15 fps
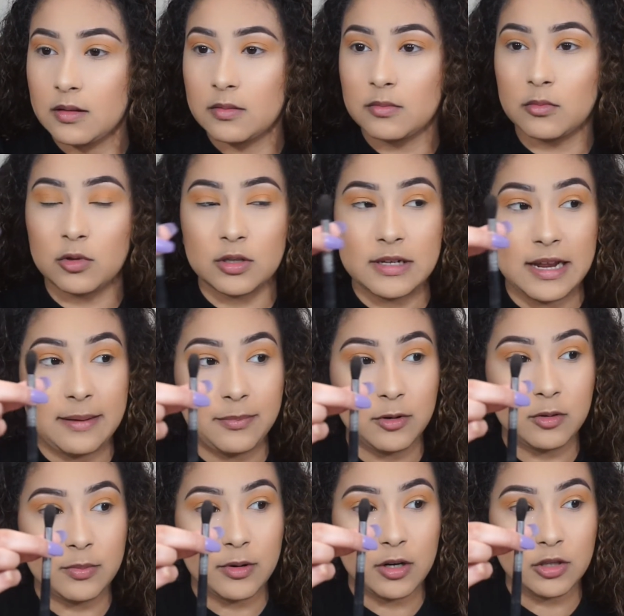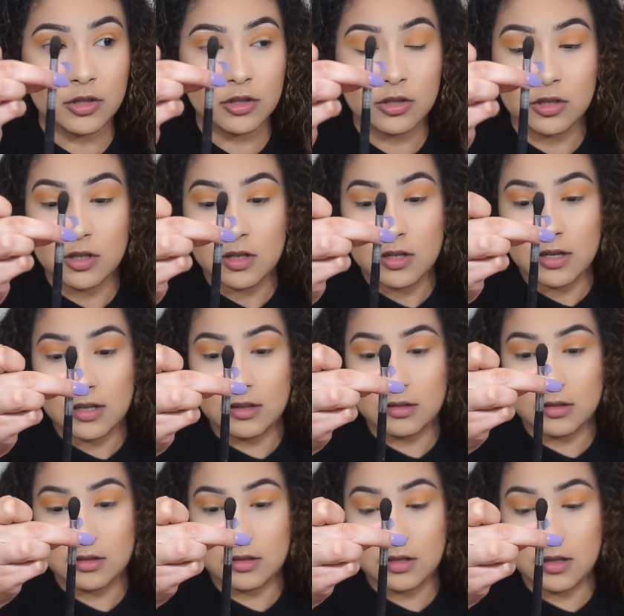more tapered brush. This
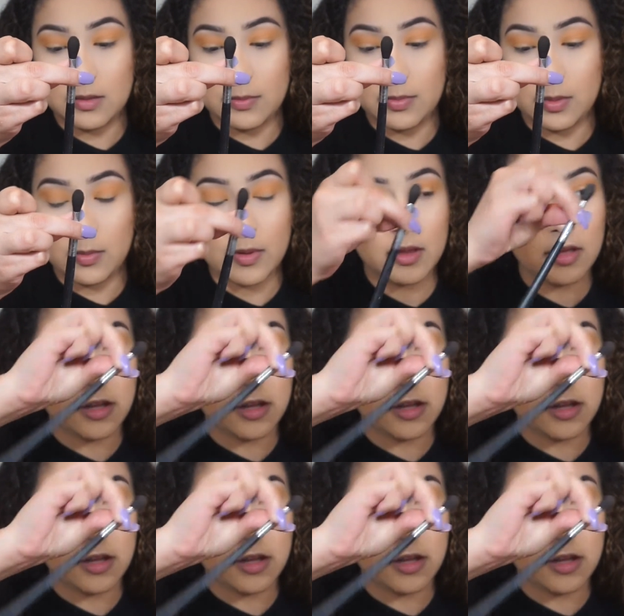is the Be Bella